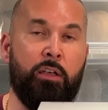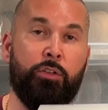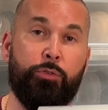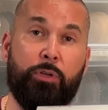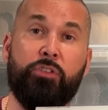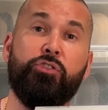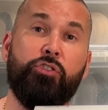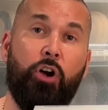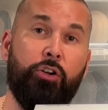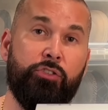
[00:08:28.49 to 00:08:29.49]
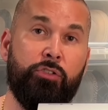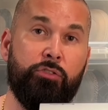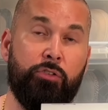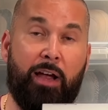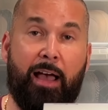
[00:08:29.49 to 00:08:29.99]
So you can charge
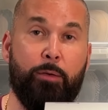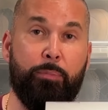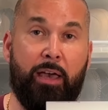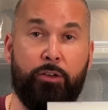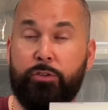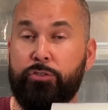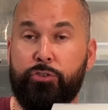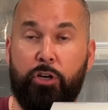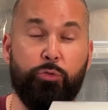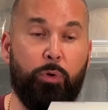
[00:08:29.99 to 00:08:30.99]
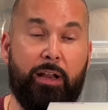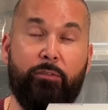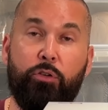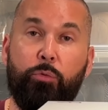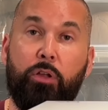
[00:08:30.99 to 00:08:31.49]
your iPad, you can charge
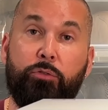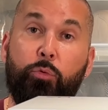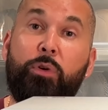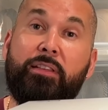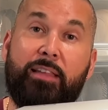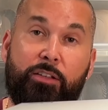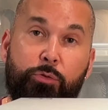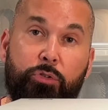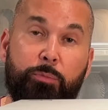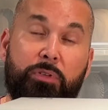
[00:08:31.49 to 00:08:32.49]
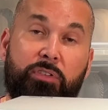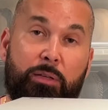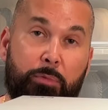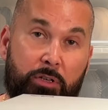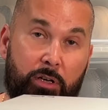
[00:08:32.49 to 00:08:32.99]
whatever you want with that USB-C
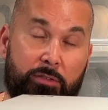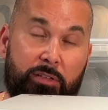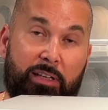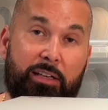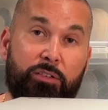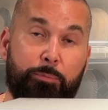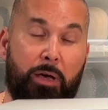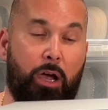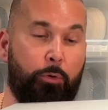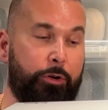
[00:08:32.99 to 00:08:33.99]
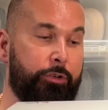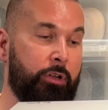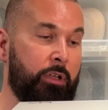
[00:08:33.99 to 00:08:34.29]
because it is powered.